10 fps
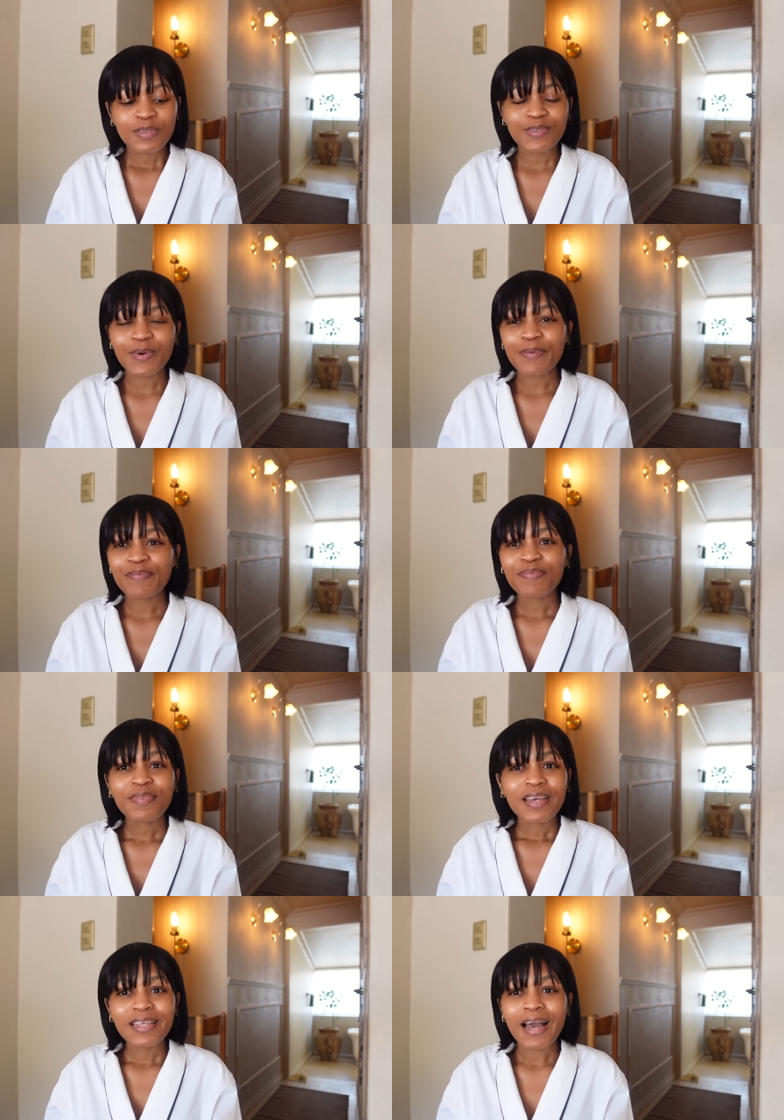so
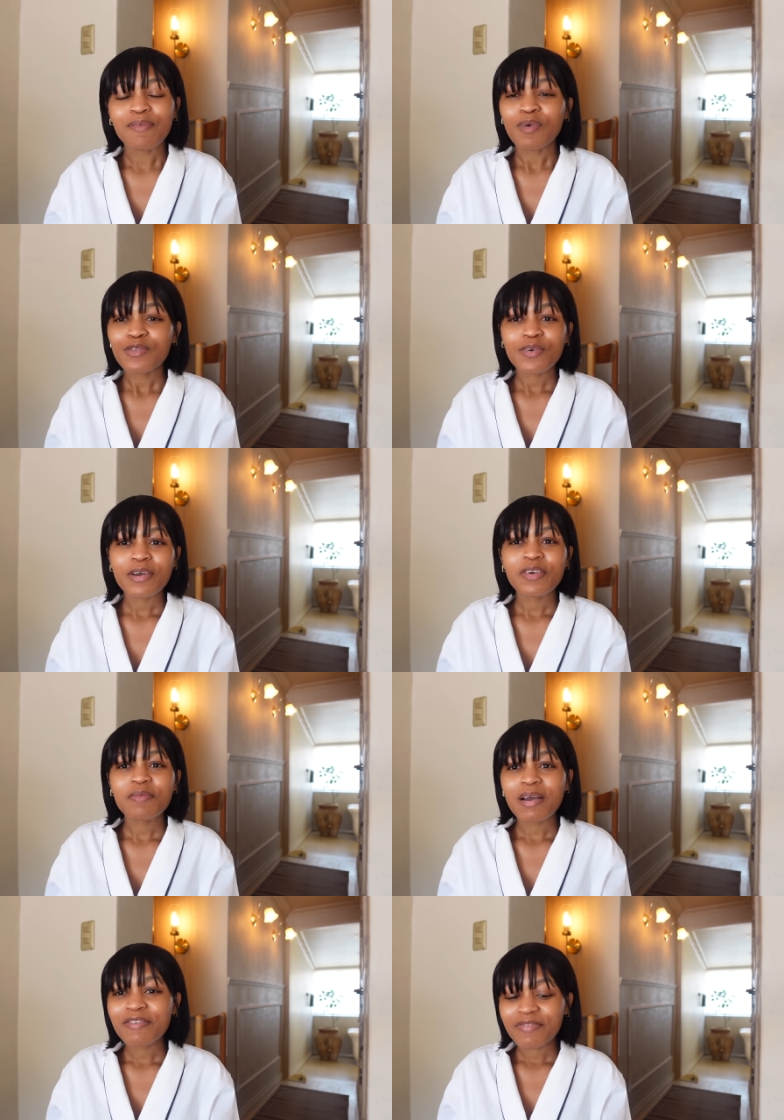yeah I'm also
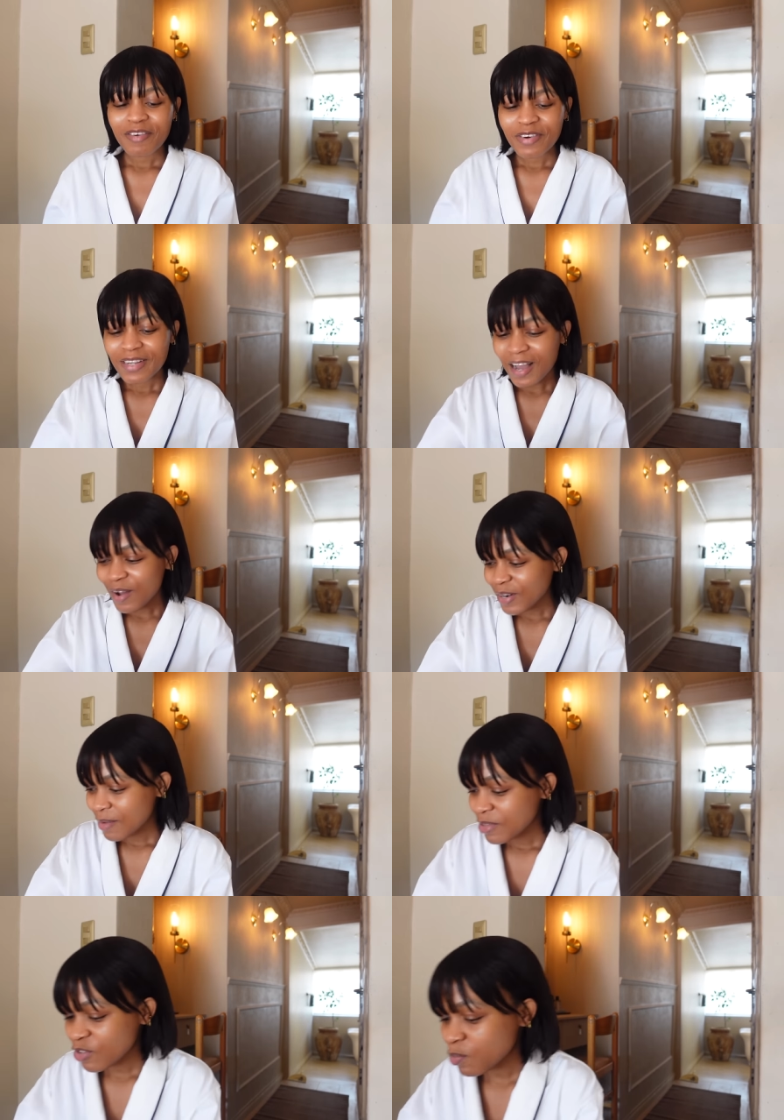wearing my favorite gown
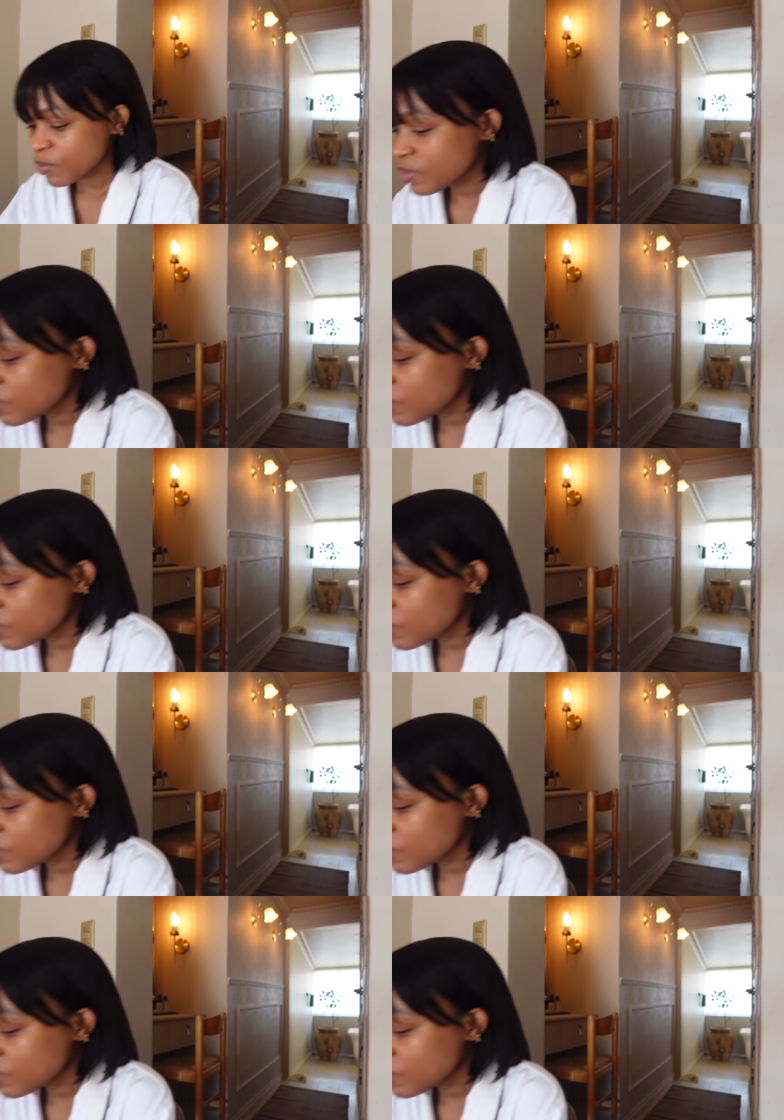let me just put